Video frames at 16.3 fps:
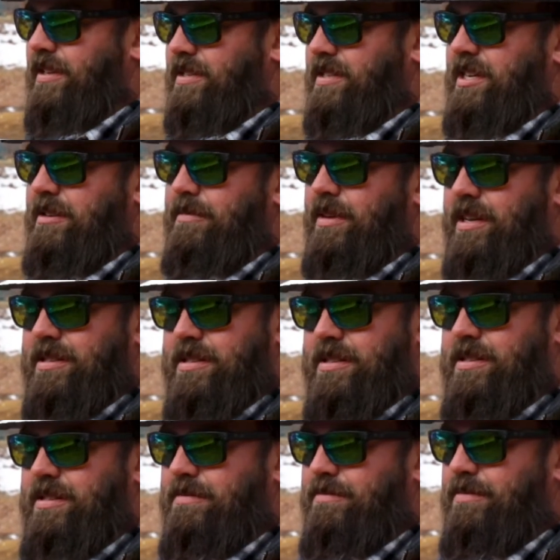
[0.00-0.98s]
seed
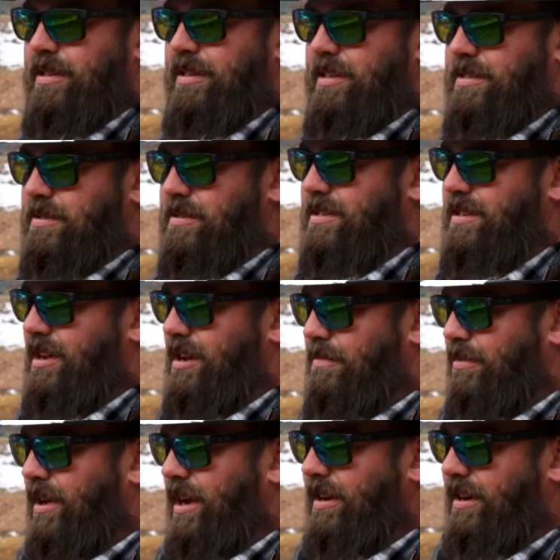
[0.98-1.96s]
mixes, but this is an
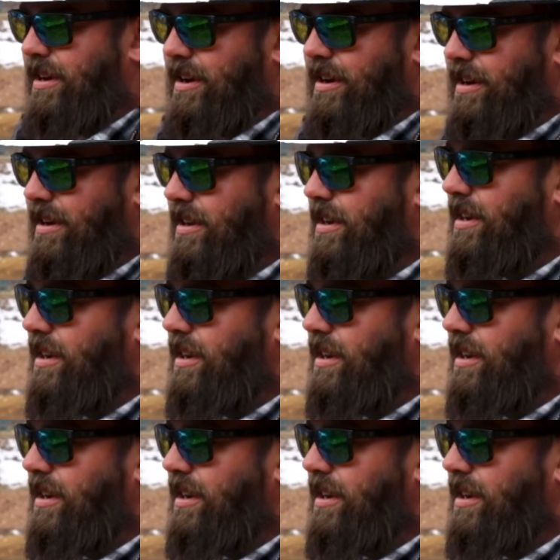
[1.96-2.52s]
upland area.